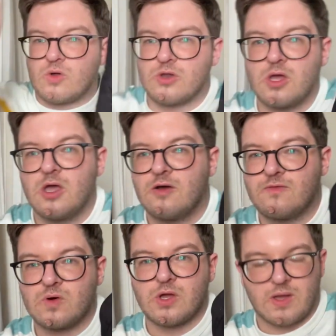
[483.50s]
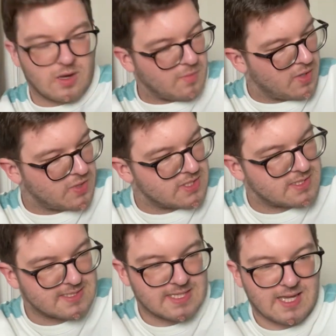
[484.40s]
on for you in a moment
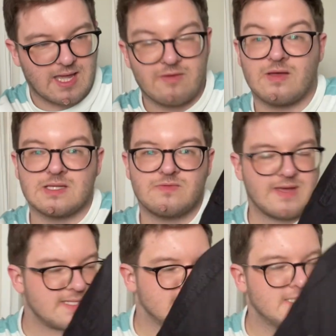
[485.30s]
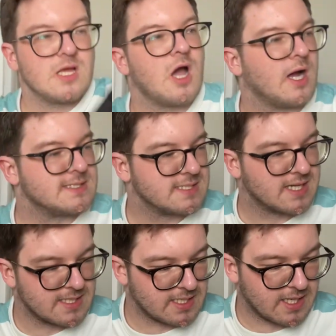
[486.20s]
to see if it fits. I did
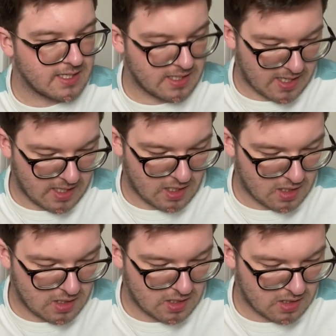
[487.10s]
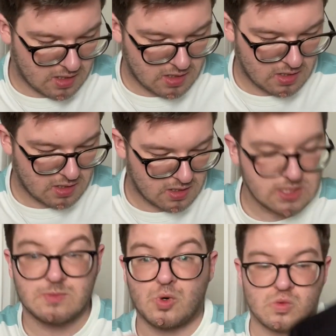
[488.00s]
get it in a
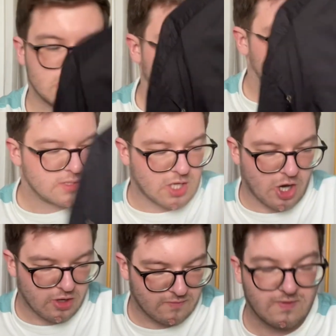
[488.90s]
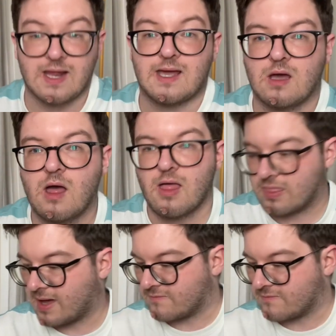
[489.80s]
small, so hopefully that